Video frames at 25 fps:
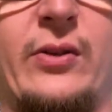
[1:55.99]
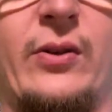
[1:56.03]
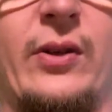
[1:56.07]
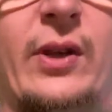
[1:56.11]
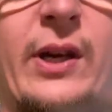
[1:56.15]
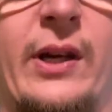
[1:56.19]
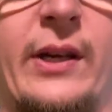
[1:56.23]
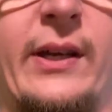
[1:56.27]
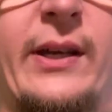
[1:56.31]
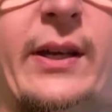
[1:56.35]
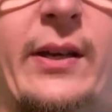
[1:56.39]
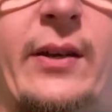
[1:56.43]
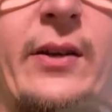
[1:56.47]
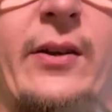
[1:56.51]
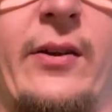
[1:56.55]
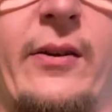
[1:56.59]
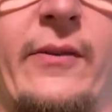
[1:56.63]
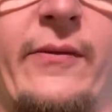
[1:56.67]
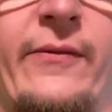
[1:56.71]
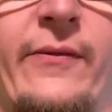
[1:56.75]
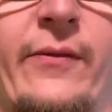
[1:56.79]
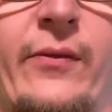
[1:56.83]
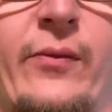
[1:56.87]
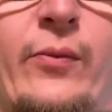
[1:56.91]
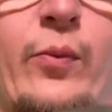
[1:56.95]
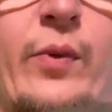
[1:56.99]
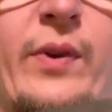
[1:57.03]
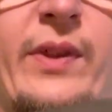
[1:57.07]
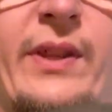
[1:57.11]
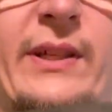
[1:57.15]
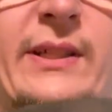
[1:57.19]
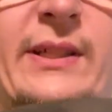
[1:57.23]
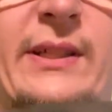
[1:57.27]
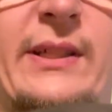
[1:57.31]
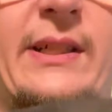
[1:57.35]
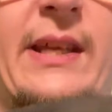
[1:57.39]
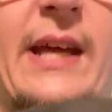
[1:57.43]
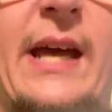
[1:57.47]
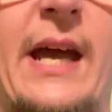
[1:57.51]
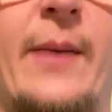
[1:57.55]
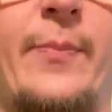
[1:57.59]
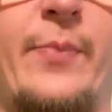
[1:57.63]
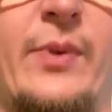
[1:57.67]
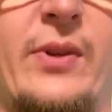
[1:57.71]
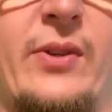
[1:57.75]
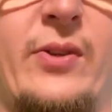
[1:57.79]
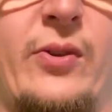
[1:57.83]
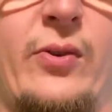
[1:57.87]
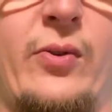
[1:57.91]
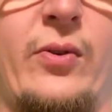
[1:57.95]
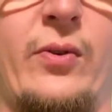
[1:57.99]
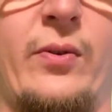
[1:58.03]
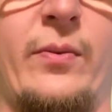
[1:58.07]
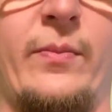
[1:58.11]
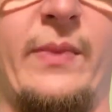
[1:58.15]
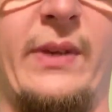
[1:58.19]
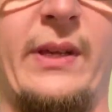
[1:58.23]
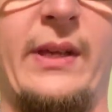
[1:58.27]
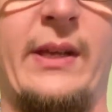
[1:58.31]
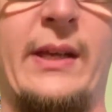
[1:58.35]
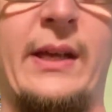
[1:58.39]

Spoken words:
lucky enough when this has happened to them,